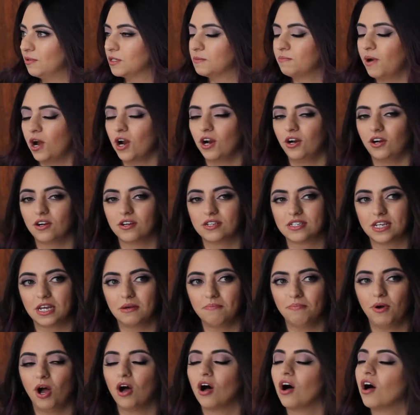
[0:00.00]
Louis Park or
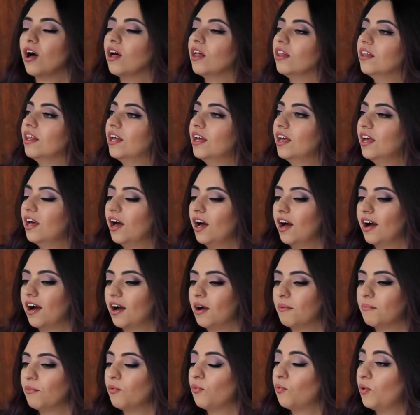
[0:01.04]
St. Paul,
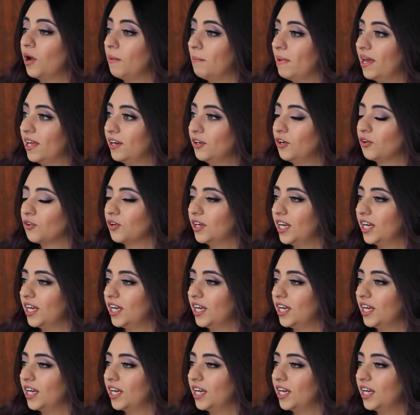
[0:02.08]
women,